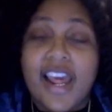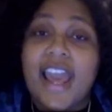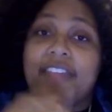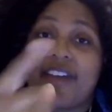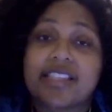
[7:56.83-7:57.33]

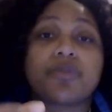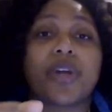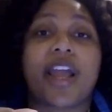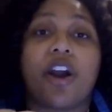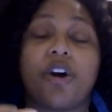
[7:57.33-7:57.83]
And that's
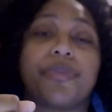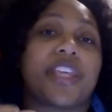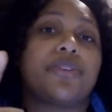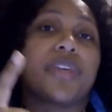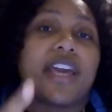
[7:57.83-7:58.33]
what I hope
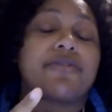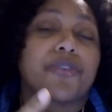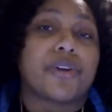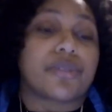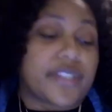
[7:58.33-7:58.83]
that you get
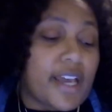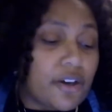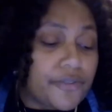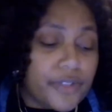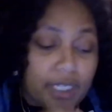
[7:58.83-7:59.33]
for
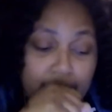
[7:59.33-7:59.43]
yourself,